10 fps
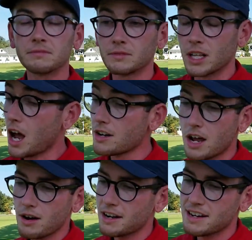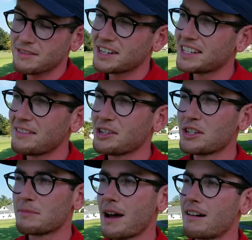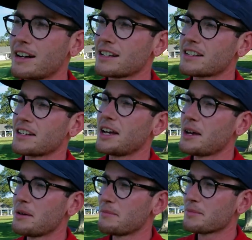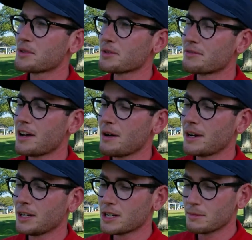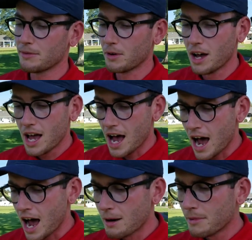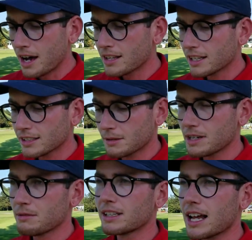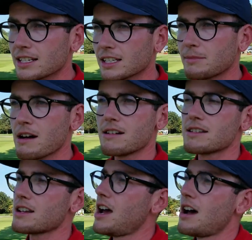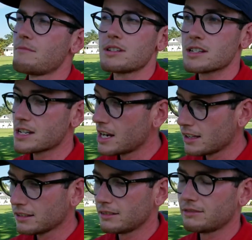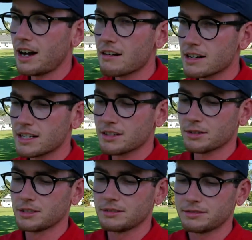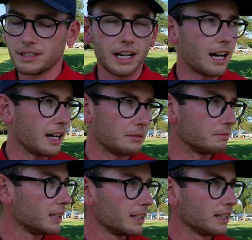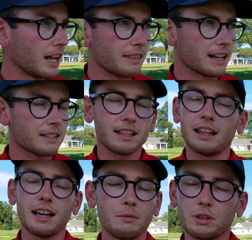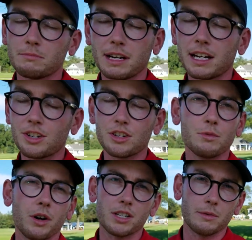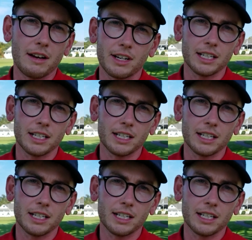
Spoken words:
No, I've never used a Baroness sort of fairway units before. I think somebody with less experience, still very sort of like that wouldn't be an issue whatsoever.